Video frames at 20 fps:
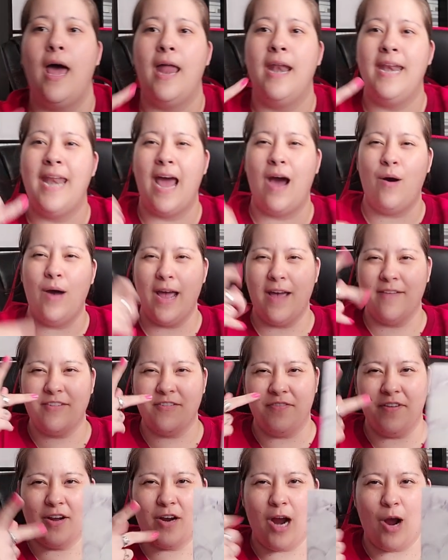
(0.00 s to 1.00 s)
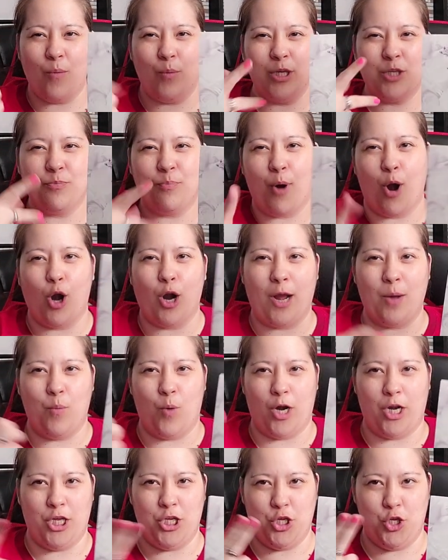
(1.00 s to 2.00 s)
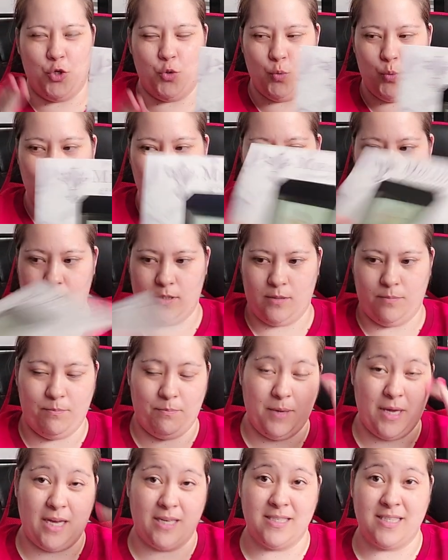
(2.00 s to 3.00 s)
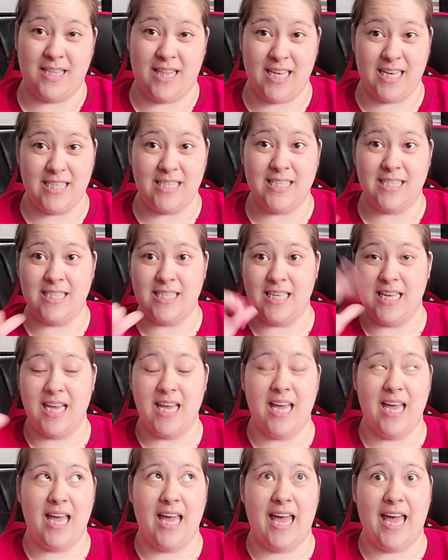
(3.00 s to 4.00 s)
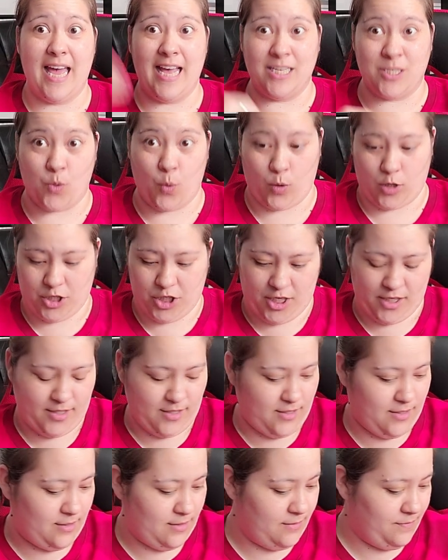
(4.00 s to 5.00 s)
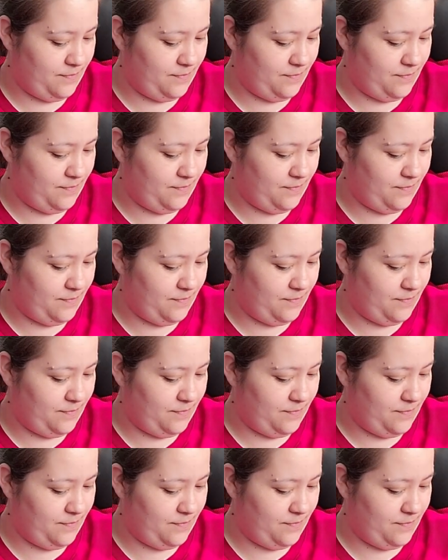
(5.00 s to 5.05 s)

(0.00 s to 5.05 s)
Now I have to figure out which part I want to use because this is gorgeous.